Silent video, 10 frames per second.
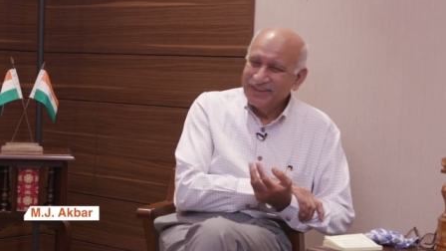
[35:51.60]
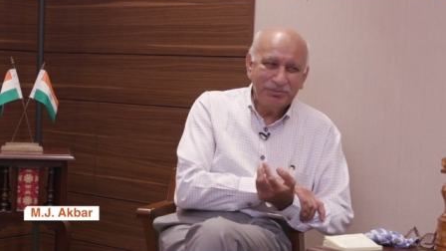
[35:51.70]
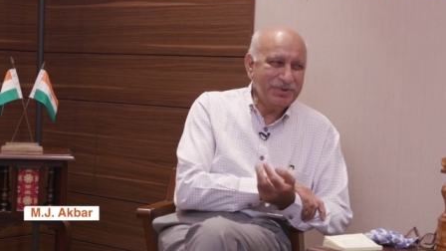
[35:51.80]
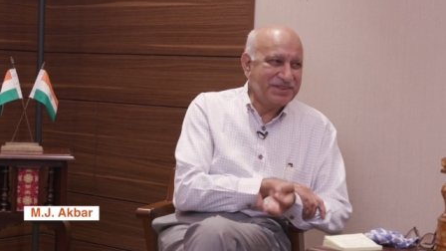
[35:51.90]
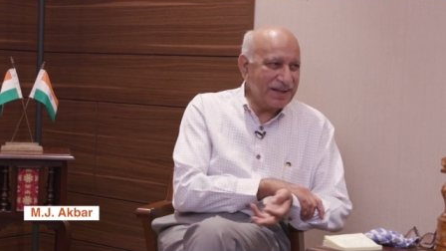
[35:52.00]

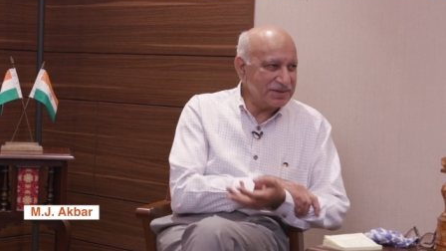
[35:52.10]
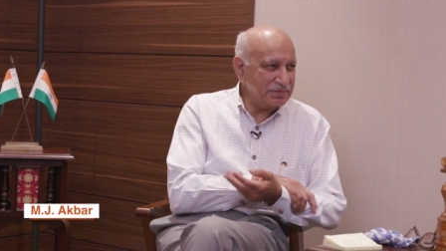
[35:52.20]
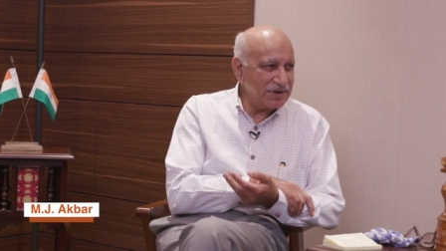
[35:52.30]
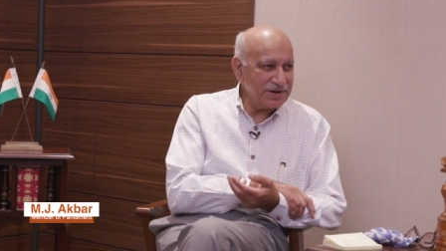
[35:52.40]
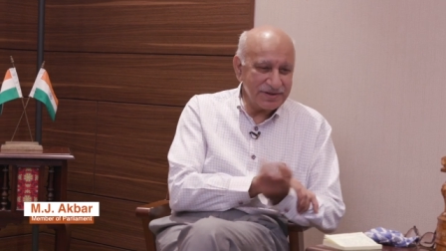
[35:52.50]
But that
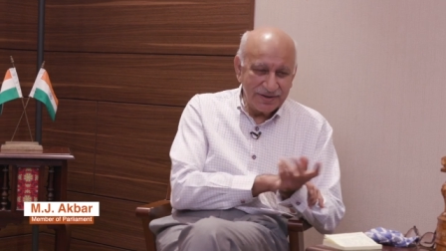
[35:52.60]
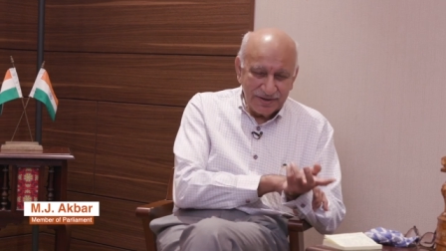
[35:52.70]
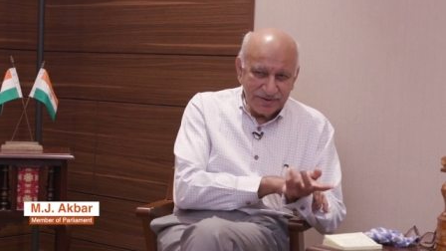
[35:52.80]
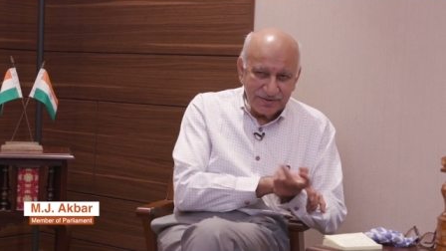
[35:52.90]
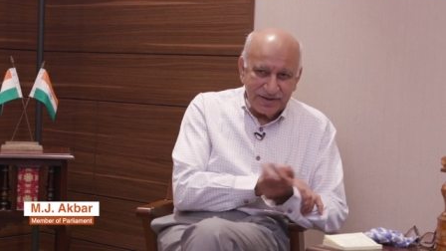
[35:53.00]
apart,
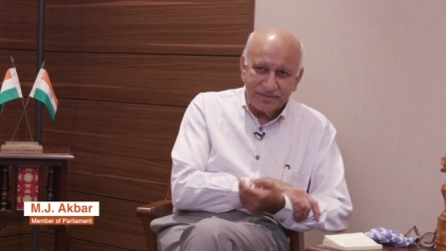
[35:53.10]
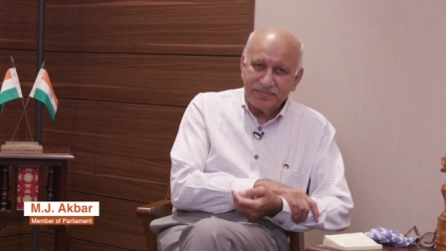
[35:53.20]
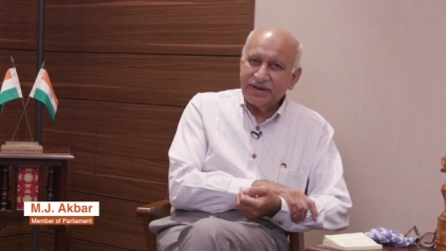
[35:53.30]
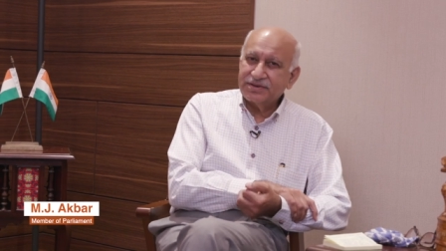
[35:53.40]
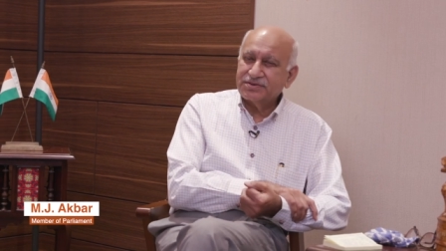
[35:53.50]
to get
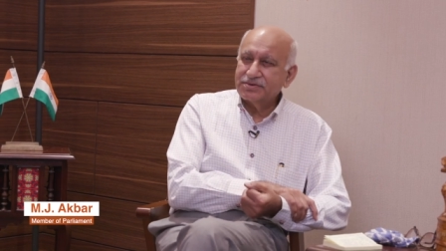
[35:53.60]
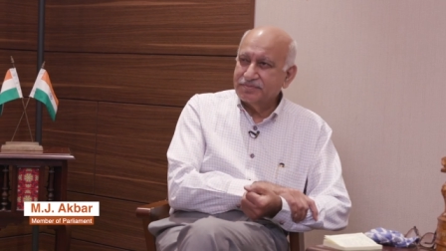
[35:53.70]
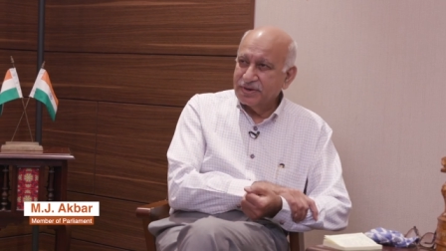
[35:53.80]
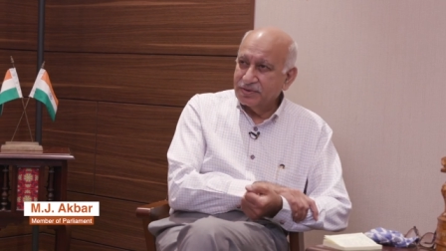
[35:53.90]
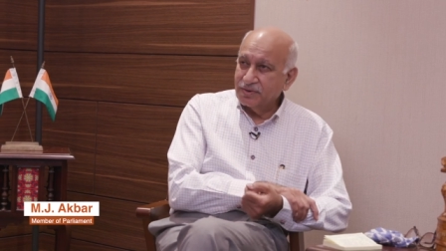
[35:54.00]
back to
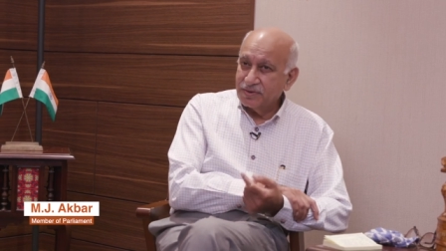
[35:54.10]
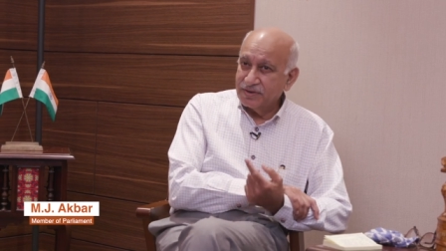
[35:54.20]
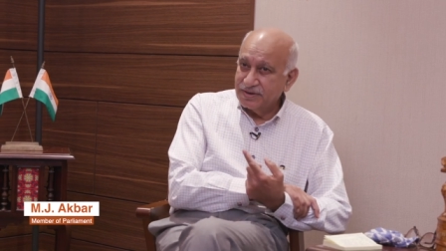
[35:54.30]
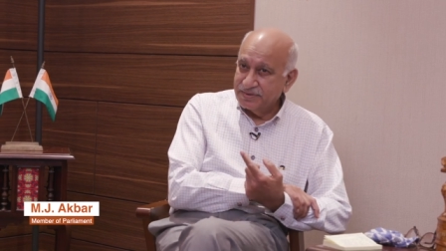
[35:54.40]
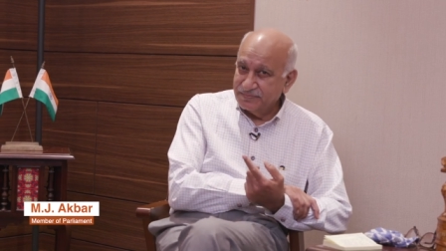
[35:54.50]
Bengal,